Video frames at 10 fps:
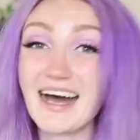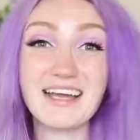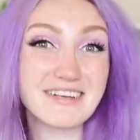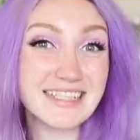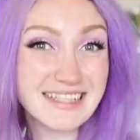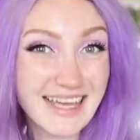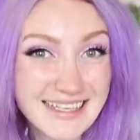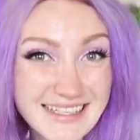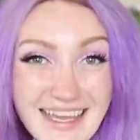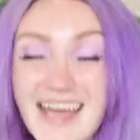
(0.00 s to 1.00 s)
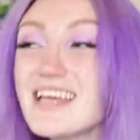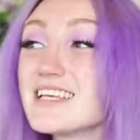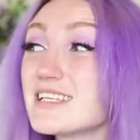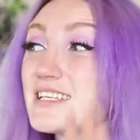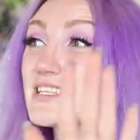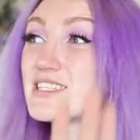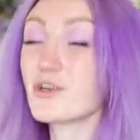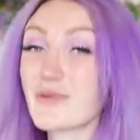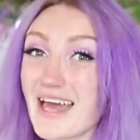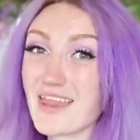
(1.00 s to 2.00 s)
I really like it.
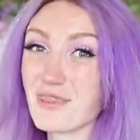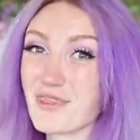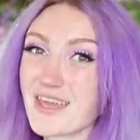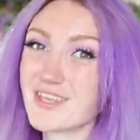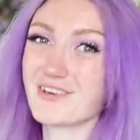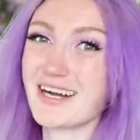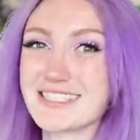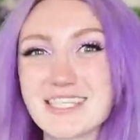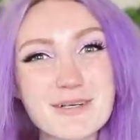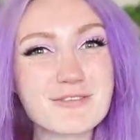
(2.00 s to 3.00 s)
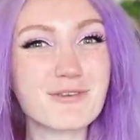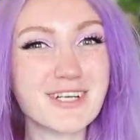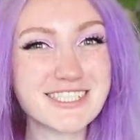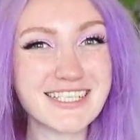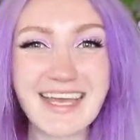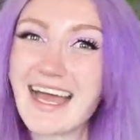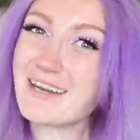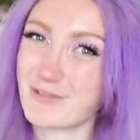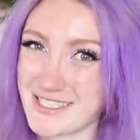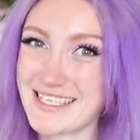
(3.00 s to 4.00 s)
So with that, thank you guys so much for watching
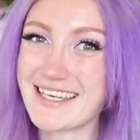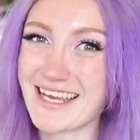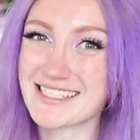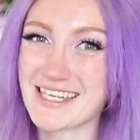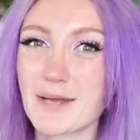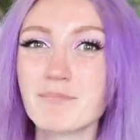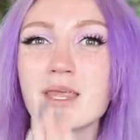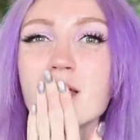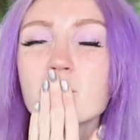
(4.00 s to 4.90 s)
and we'll see you next time.